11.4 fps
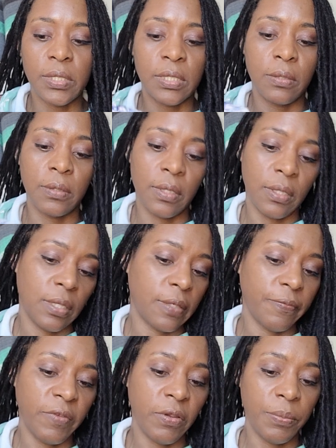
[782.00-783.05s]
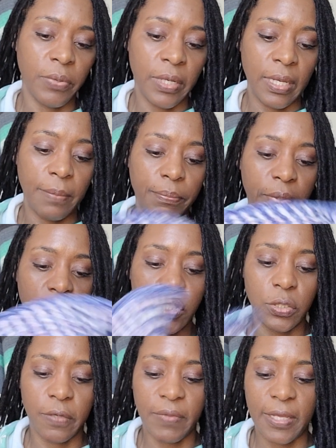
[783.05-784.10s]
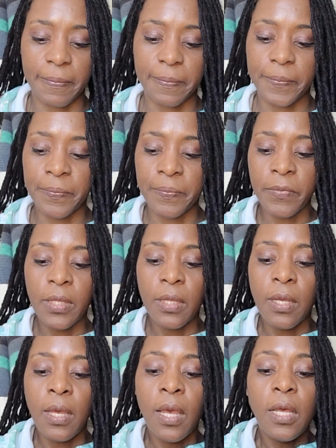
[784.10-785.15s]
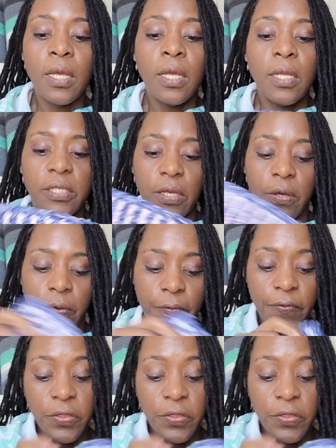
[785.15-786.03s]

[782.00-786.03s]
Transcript: it's still going to look very pretty. I'm pretty sure of that. So